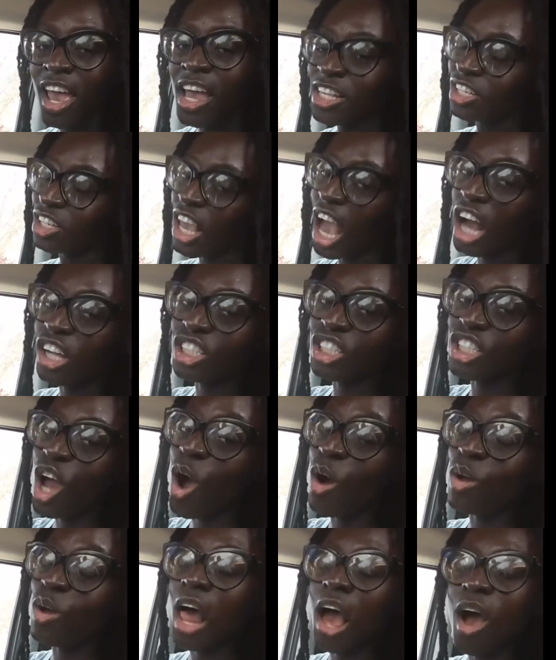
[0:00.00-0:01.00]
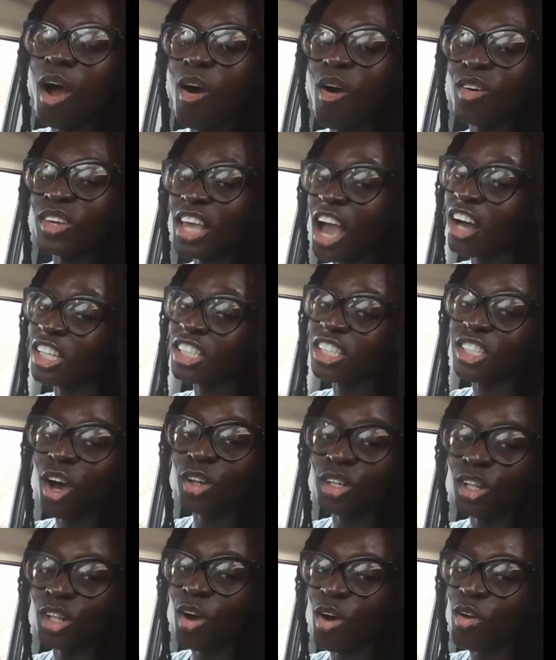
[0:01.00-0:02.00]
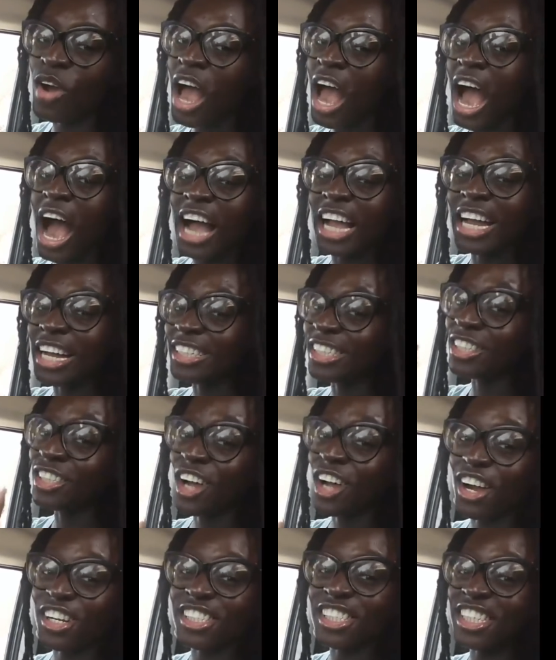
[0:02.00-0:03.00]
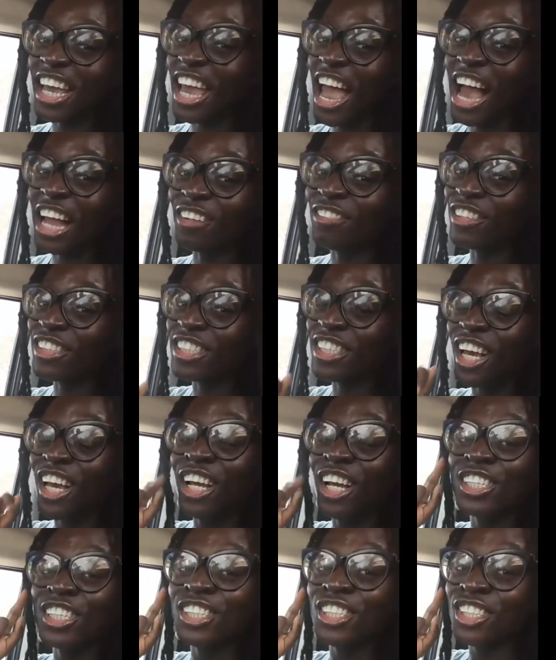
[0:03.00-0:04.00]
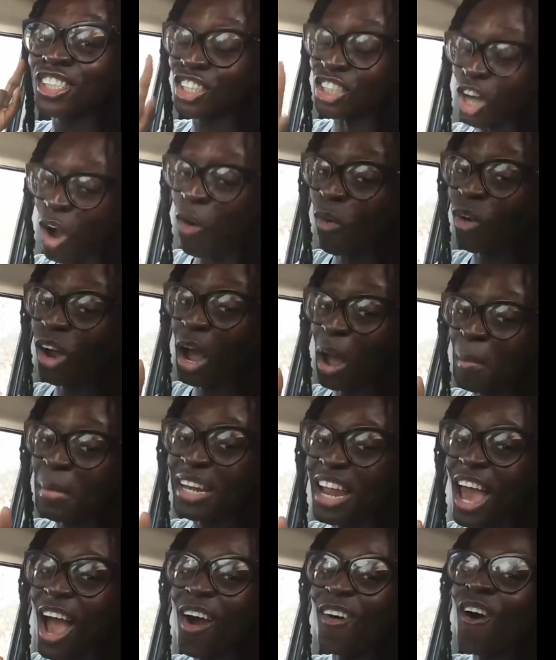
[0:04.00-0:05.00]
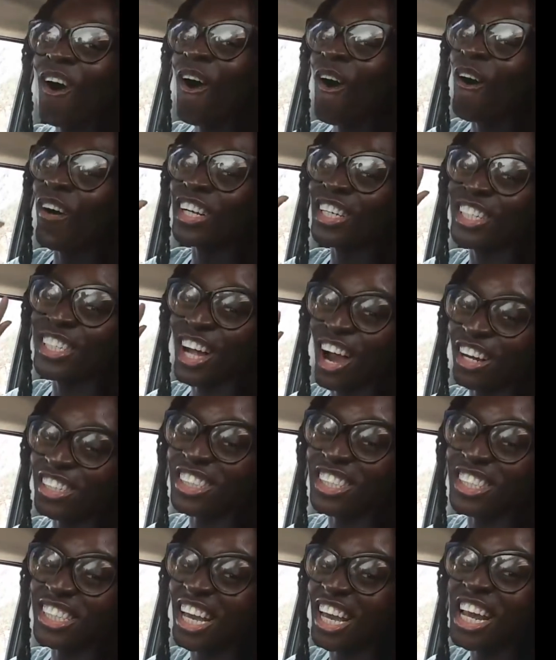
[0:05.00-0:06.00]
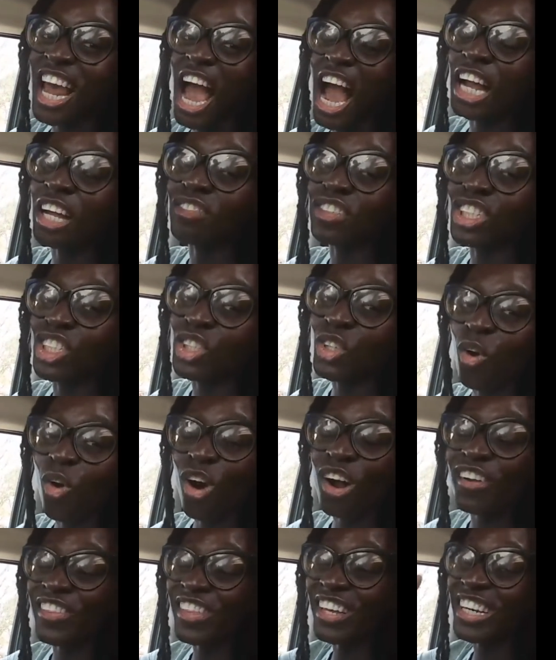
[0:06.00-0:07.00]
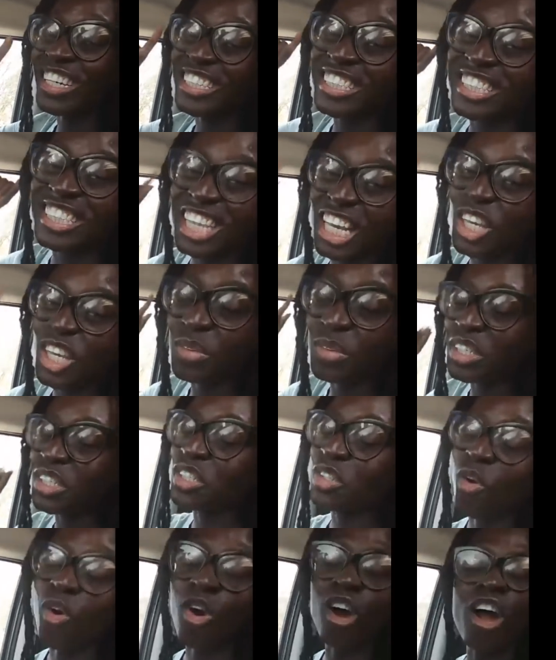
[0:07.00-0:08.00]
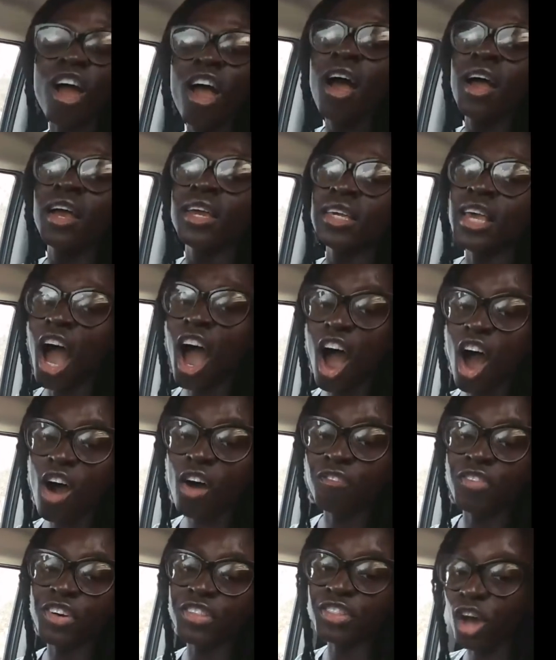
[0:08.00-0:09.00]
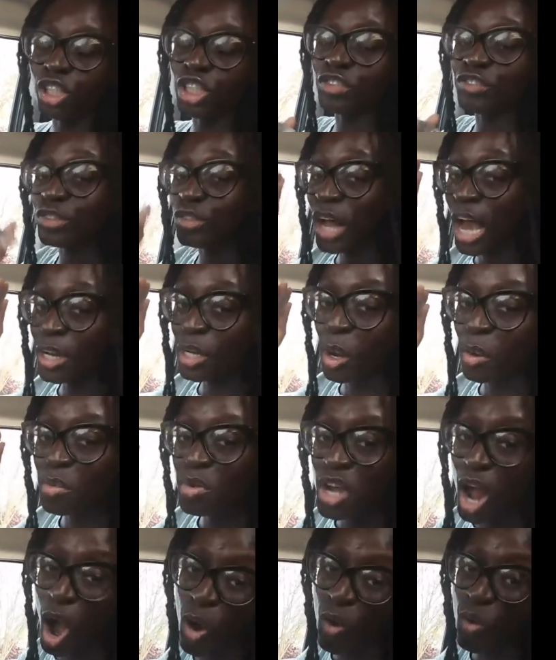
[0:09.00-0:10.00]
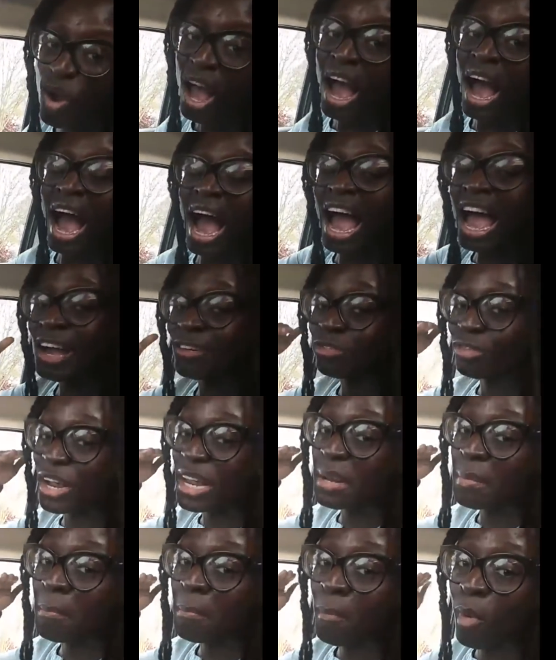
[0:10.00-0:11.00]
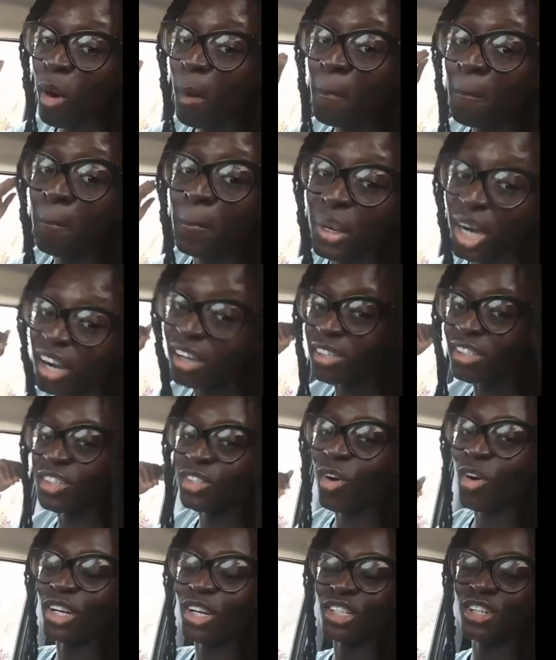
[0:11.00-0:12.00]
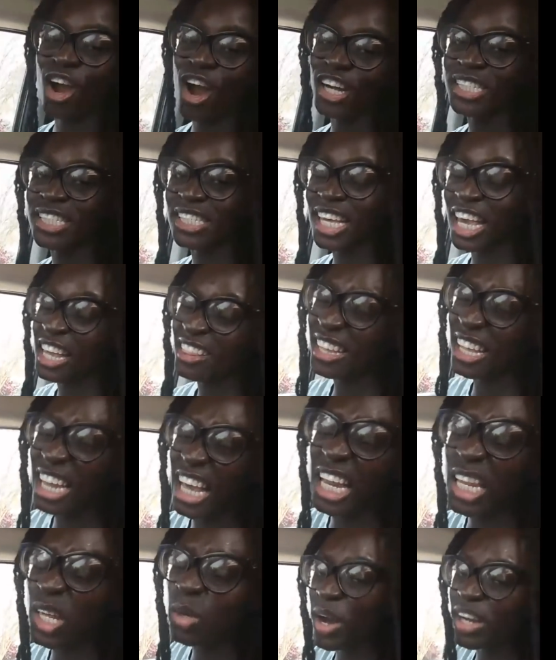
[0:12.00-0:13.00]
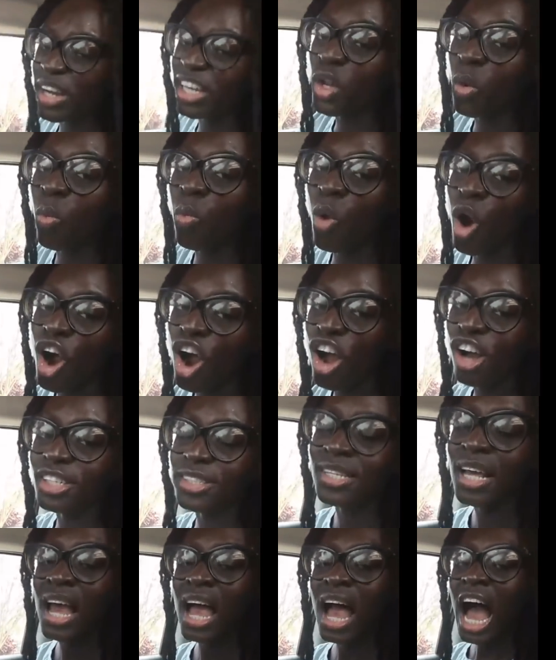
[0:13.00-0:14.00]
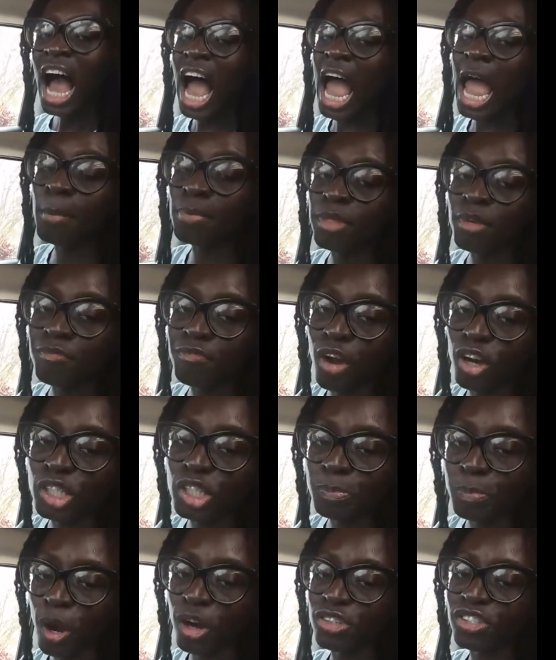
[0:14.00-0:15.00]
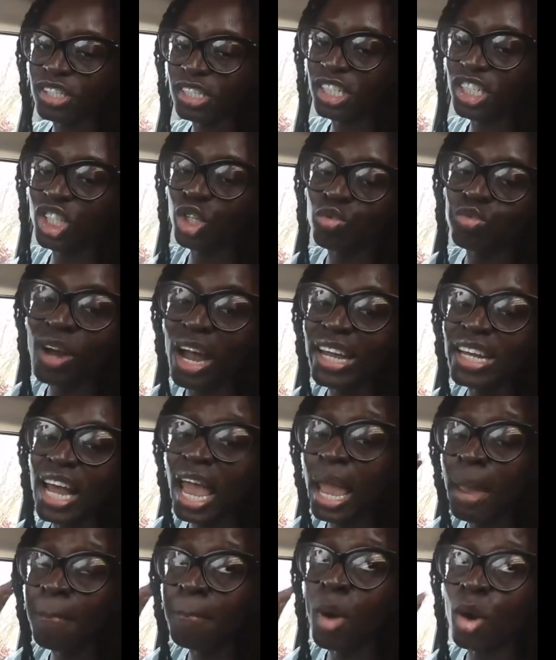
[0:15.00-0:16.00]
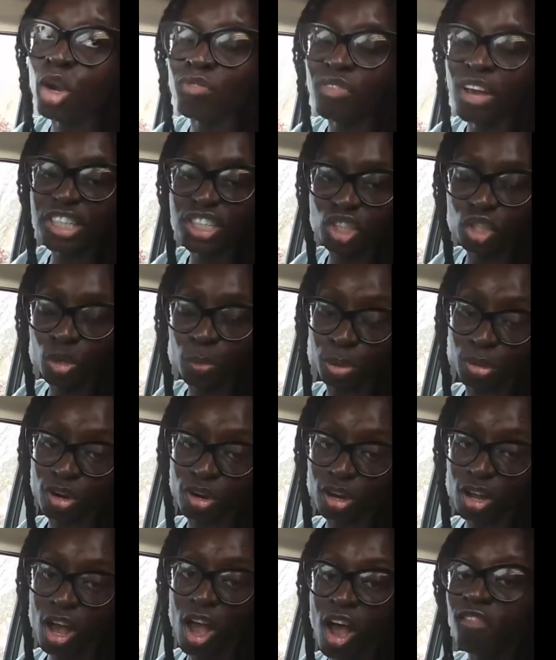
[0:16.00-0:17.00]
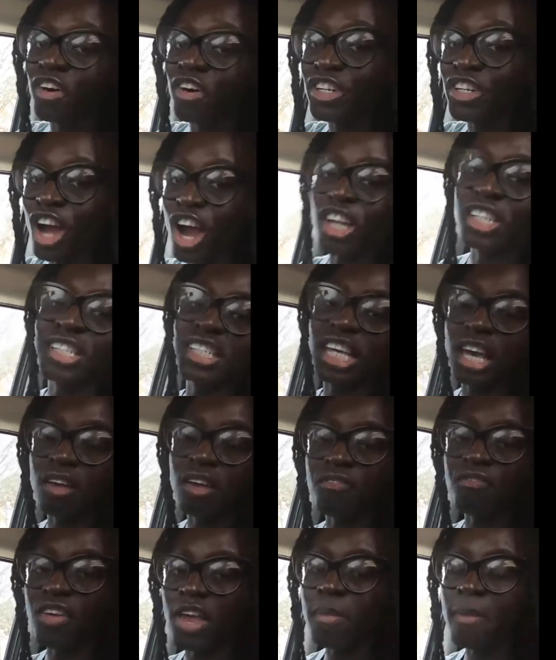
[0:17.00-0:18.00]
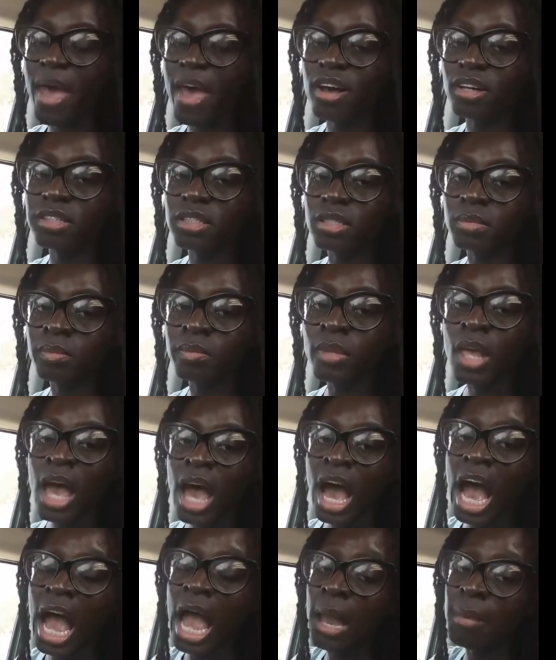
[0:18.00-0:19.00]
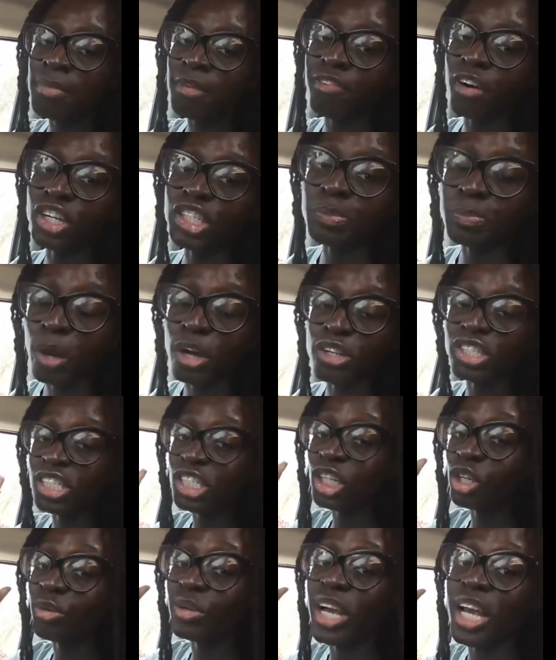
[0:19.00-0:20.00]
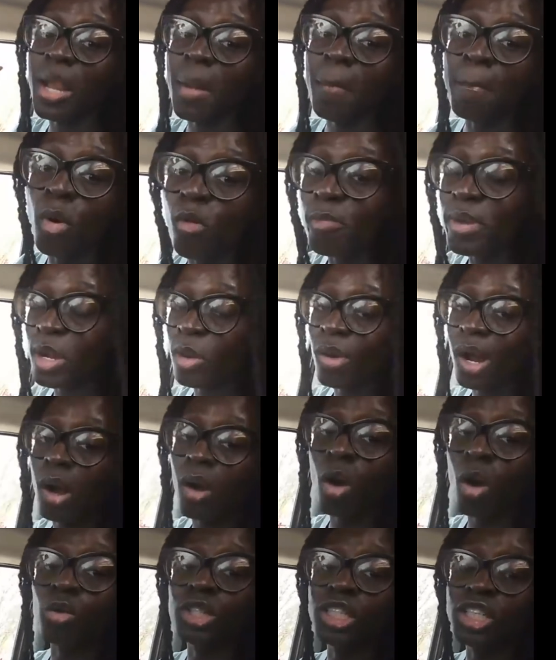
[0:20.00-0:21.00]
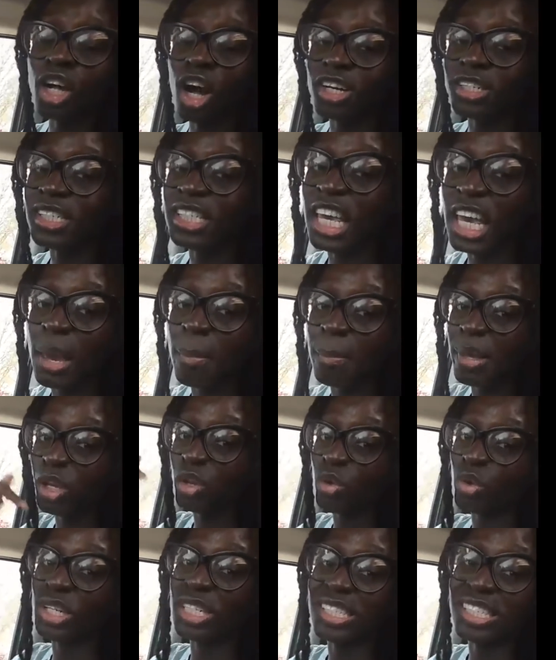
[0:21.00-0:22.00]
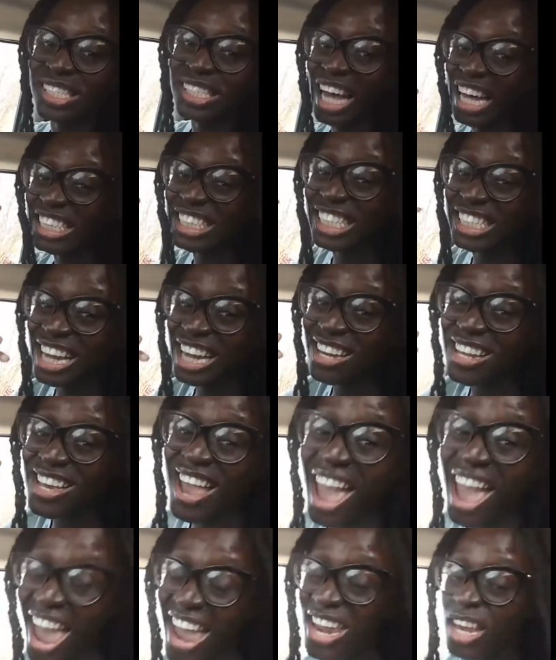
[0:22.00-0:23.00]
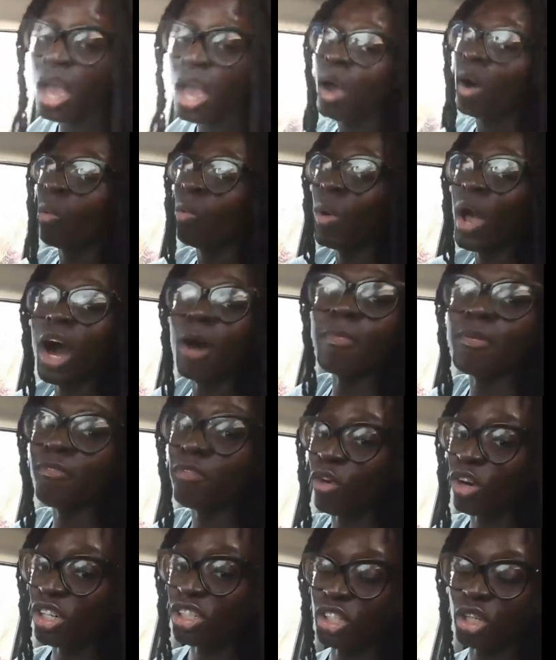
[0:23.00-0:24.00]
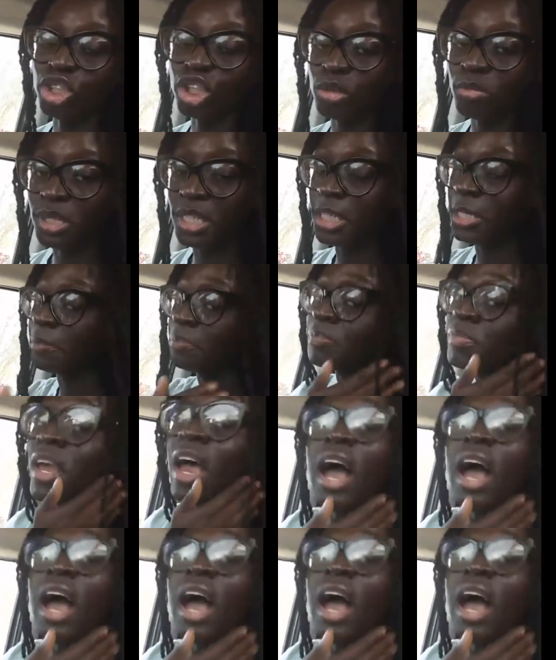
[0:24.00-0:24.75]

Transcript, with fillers: So y'all just hold on. Y'all just hold on. I got the dark skin activist show coming out on the dark skin activist tour, the continuous tour. Y'all, for those of you that don't know, I have written more books on dark skin than anyone in the world. I am the first person to write a motivational book for dark skinned females. I am the first person to create a movement around only dark skin. Been doing it since 1998, well before social media.